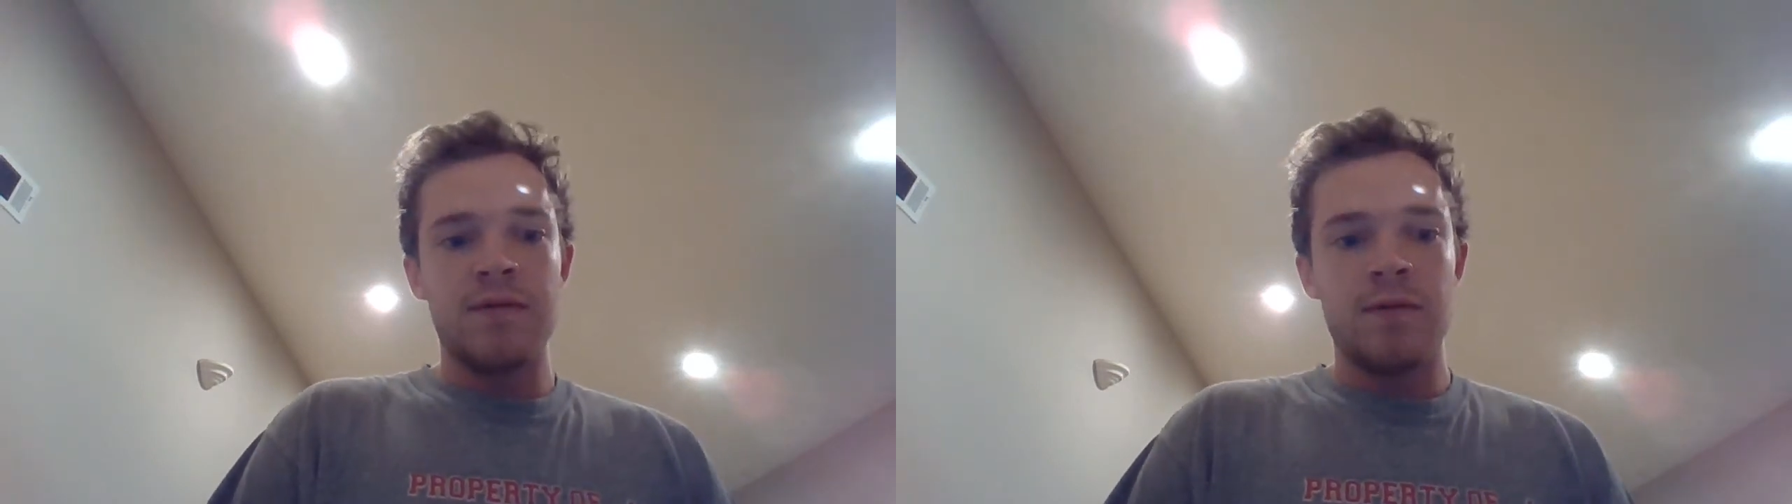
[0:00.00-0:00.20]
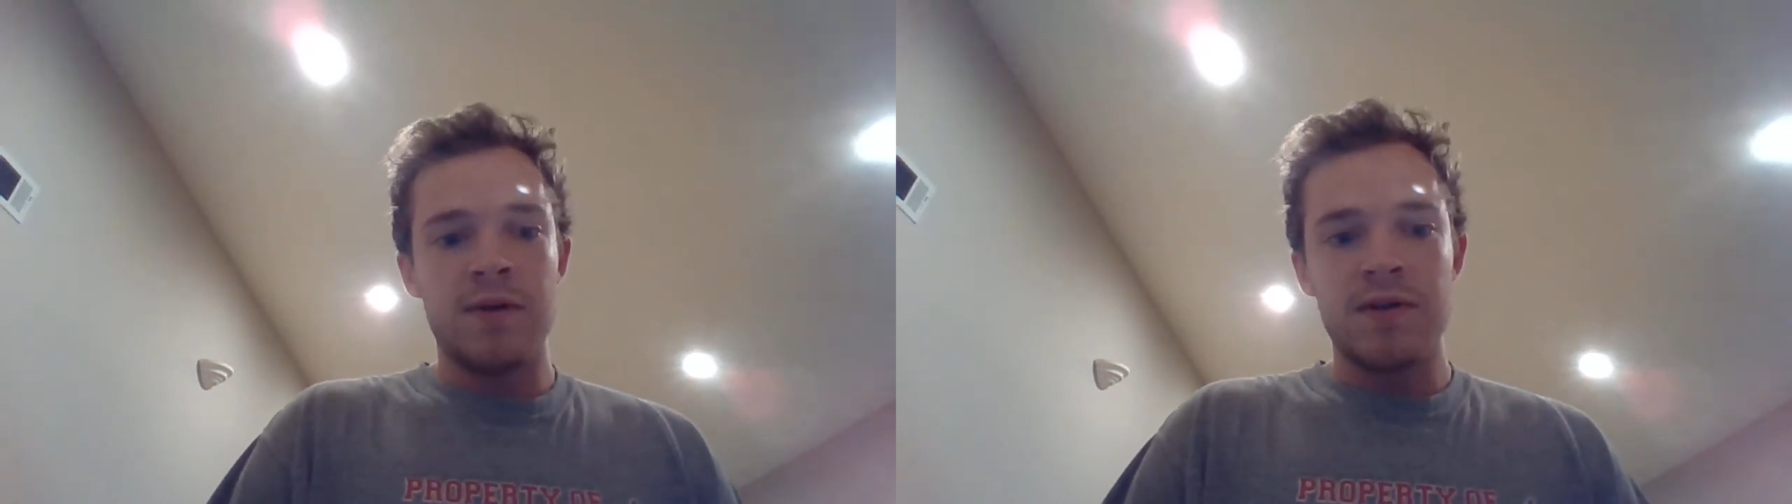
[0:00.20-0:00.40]

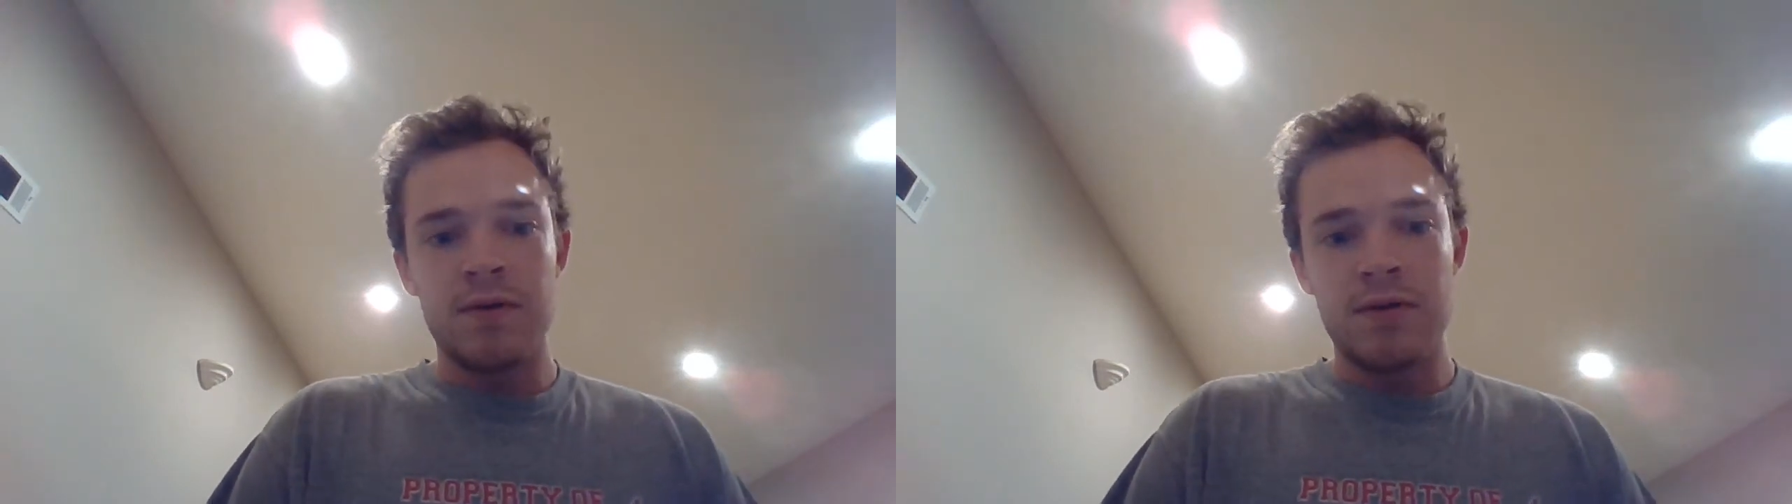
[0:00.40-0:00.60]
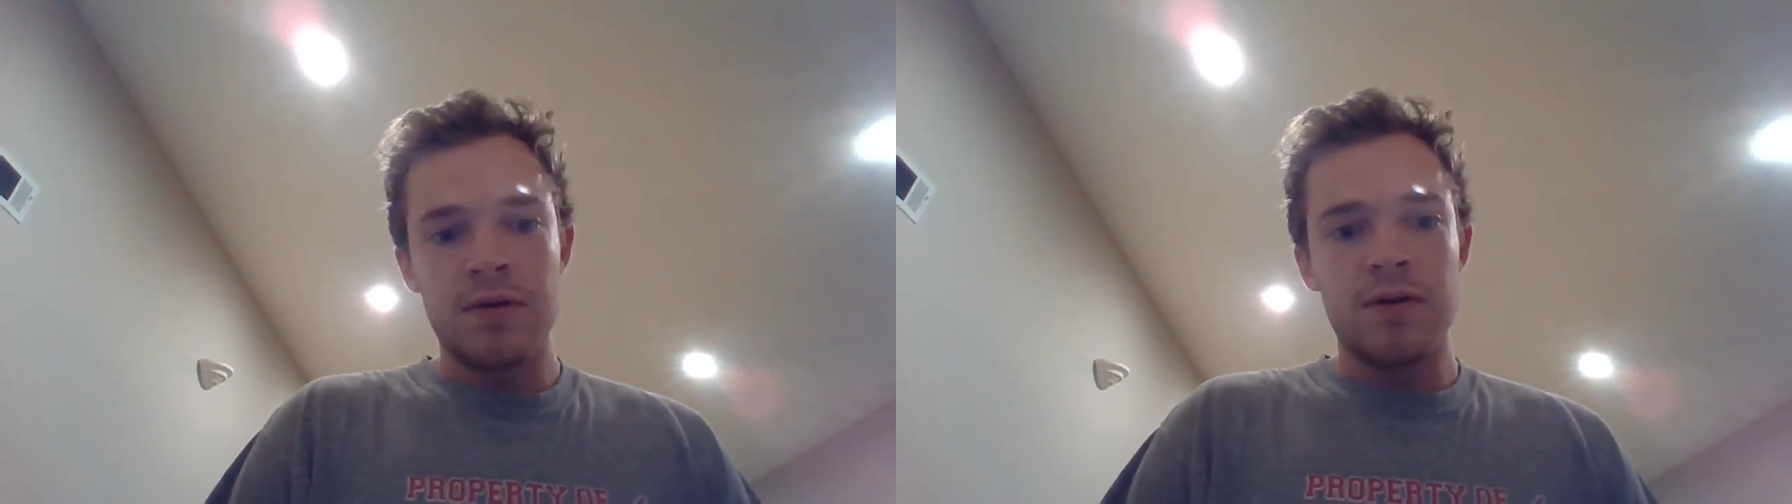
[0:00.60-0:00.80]
of the
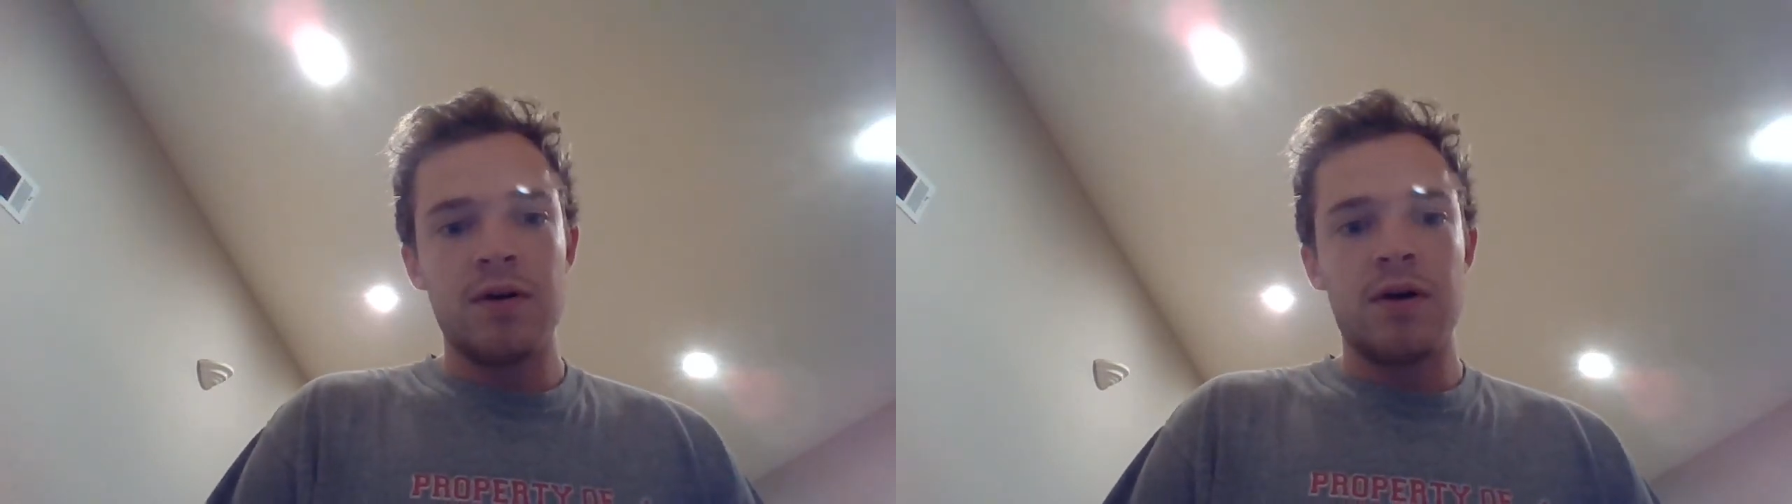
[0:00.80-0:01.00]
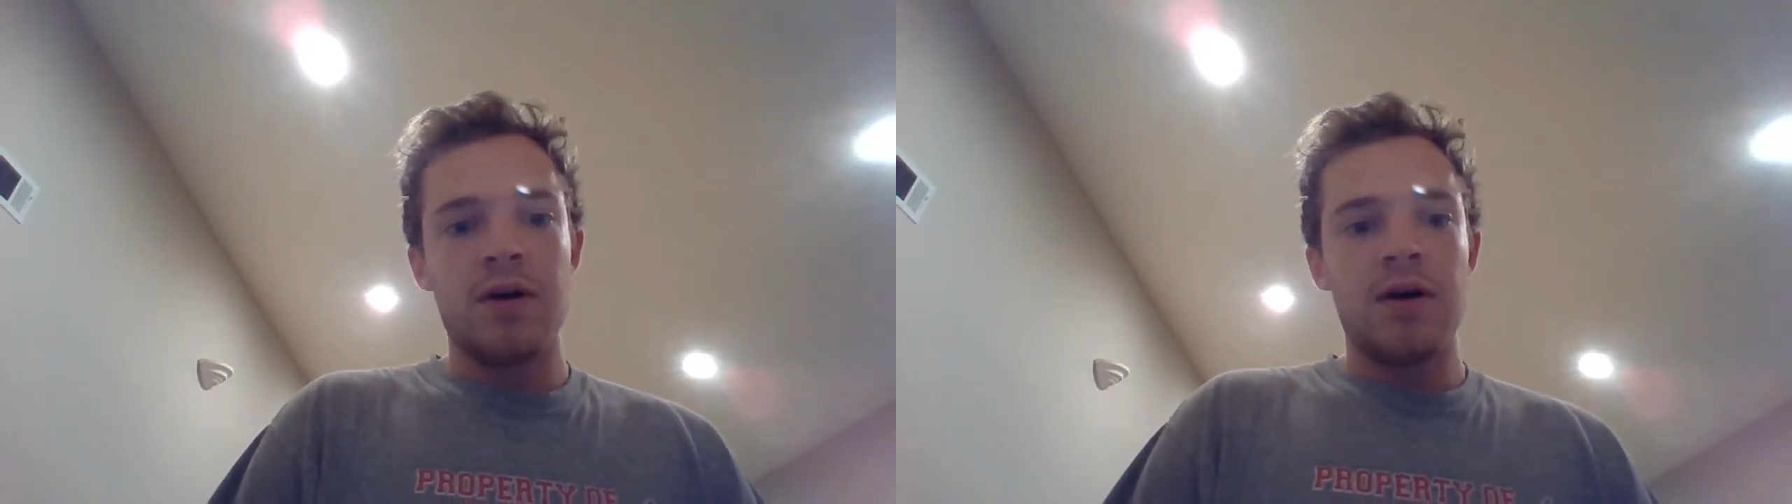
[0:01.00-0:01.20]
researcher,